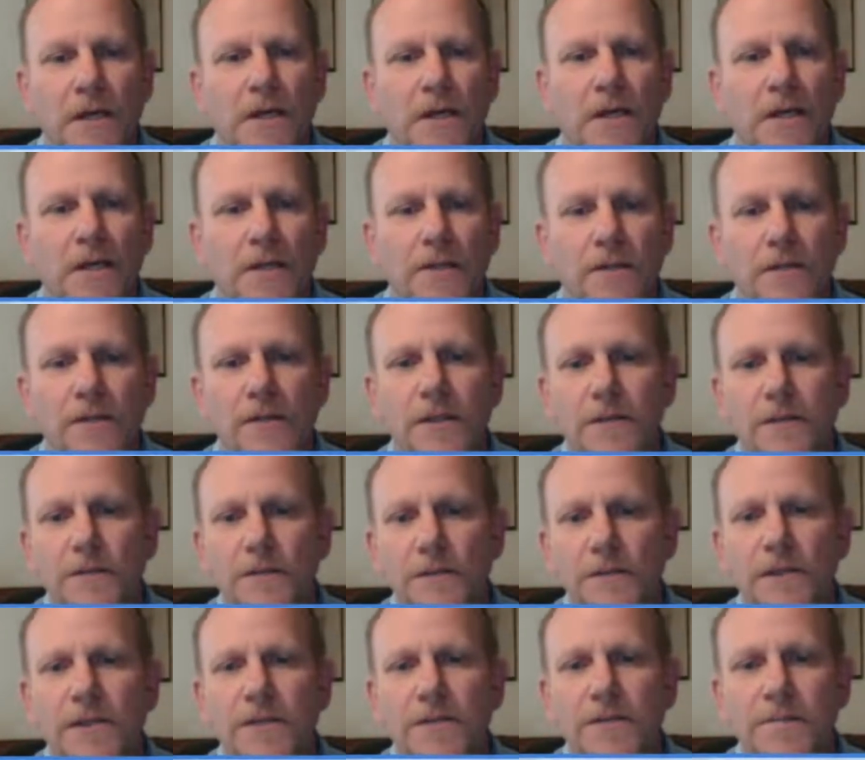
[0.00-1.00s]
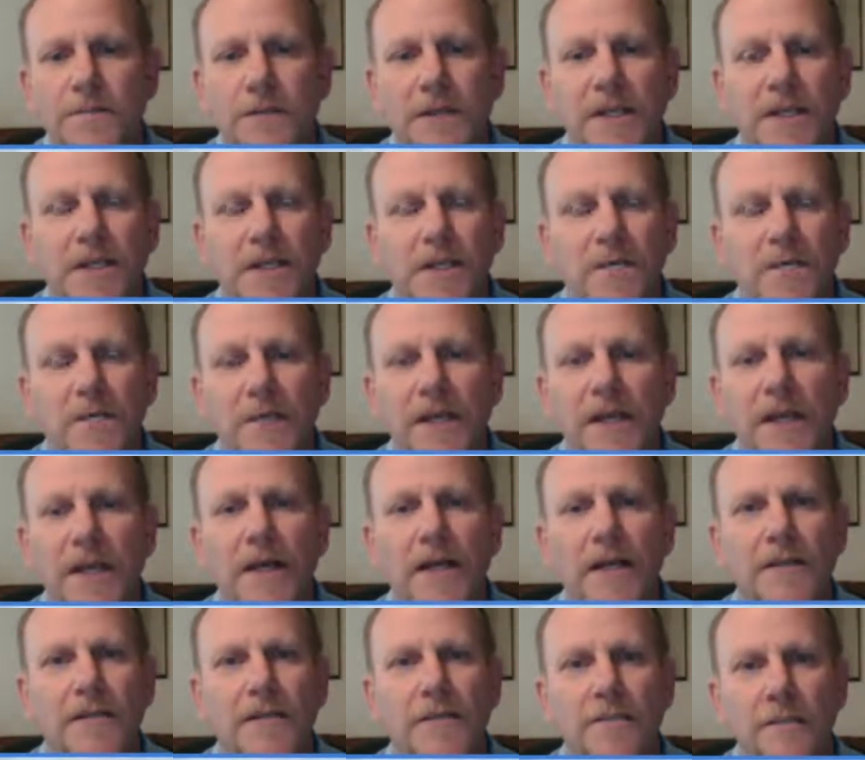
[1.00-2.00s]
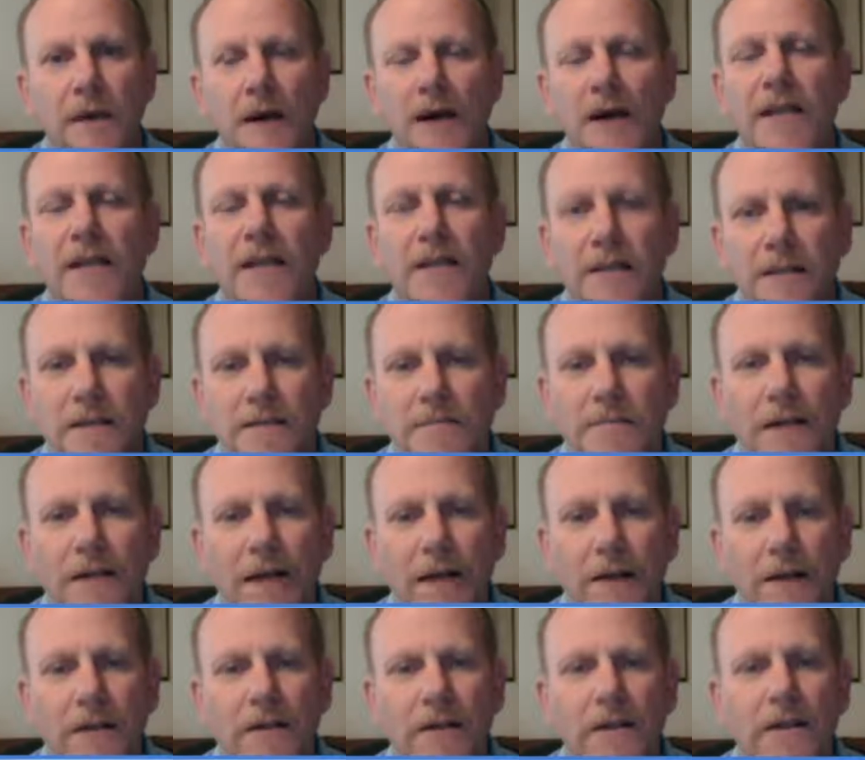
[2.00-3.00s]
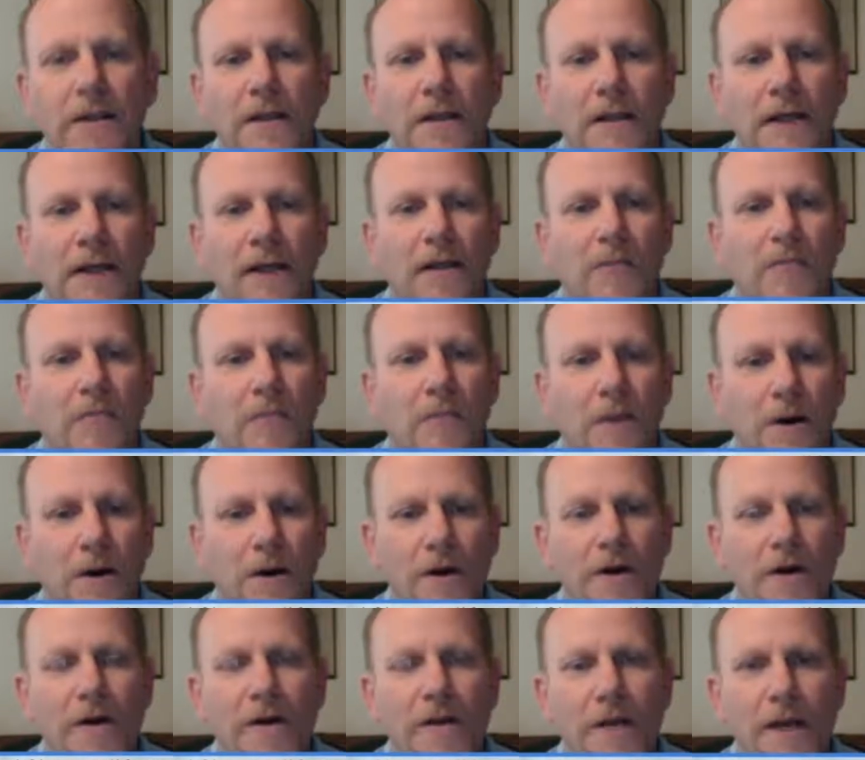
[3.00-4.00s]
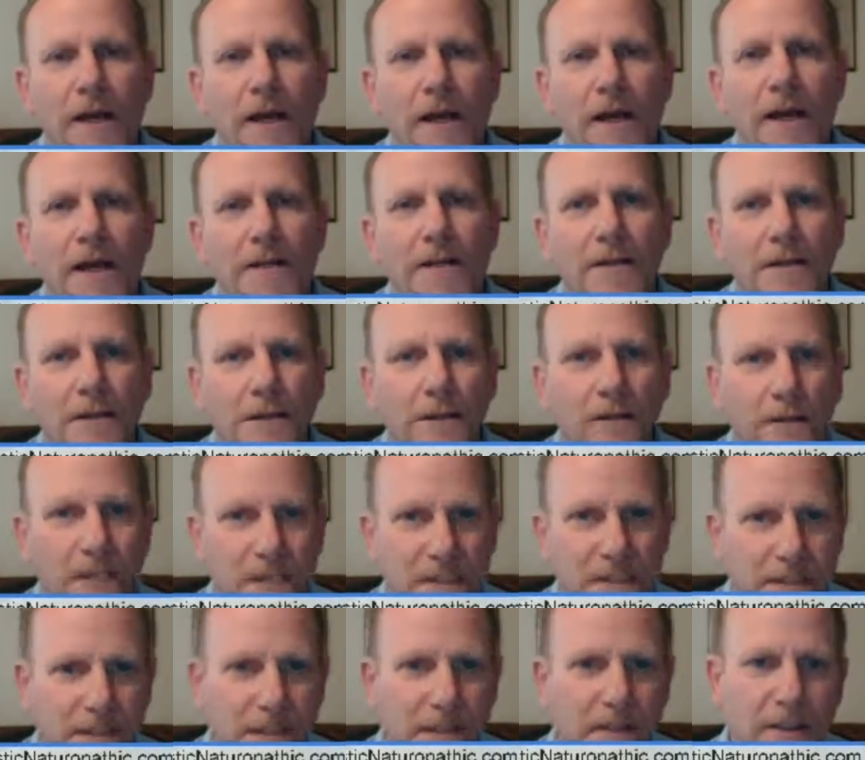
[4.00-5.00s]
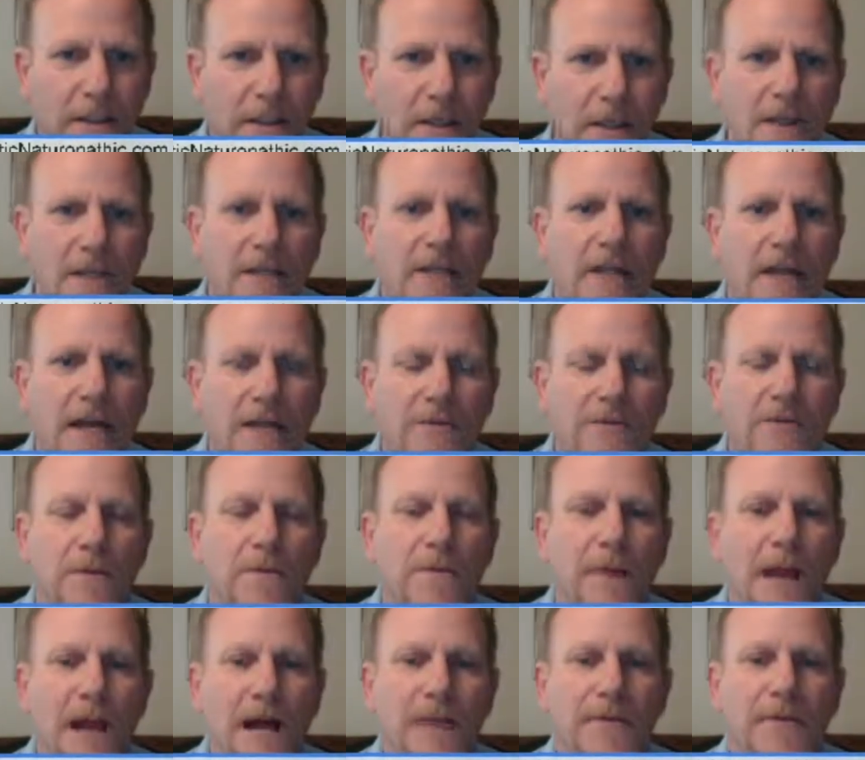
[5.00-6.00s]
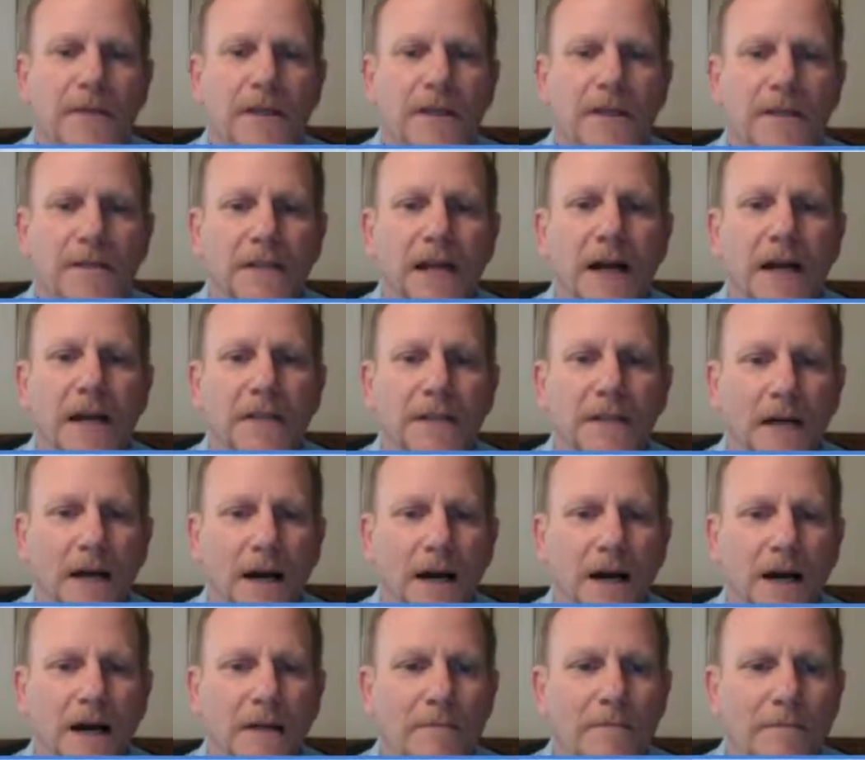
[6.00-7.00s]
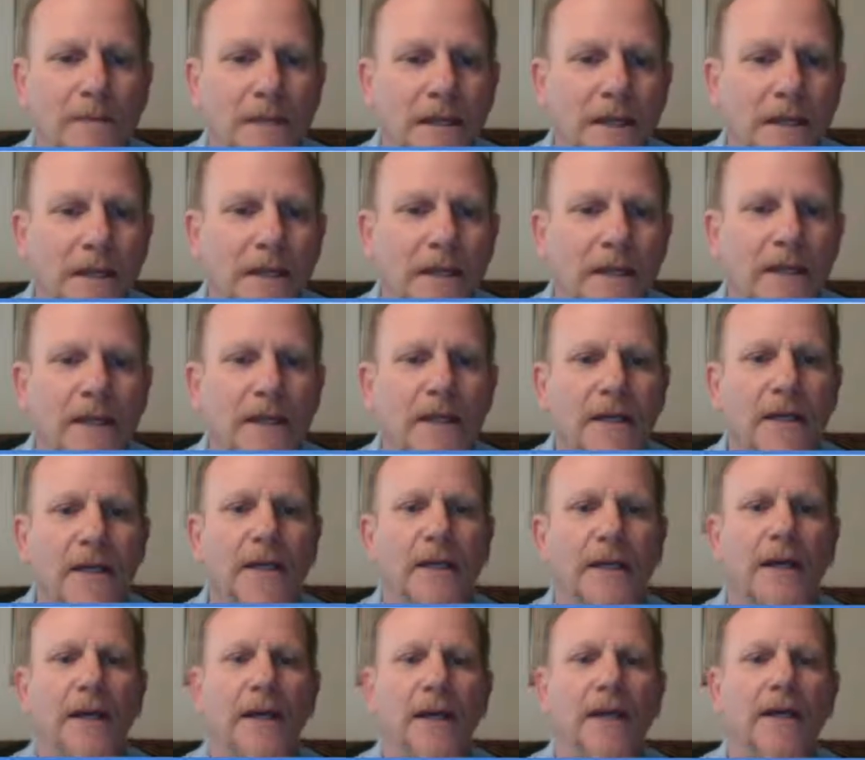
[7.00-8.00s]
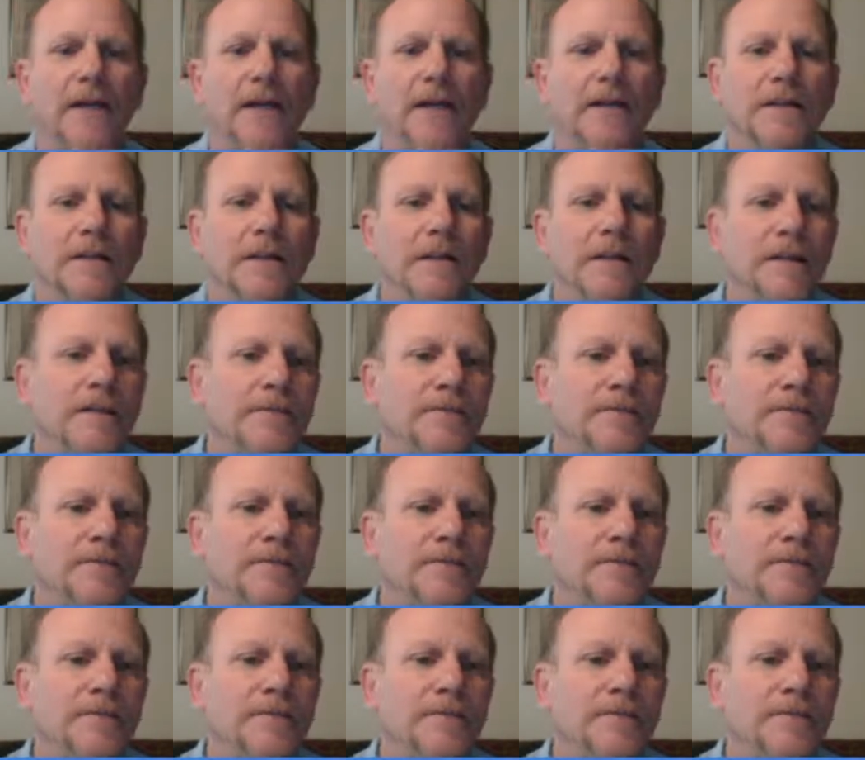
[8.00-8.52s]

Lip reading: And you can reach me at my email at mark@holisticnaturopathic.com, and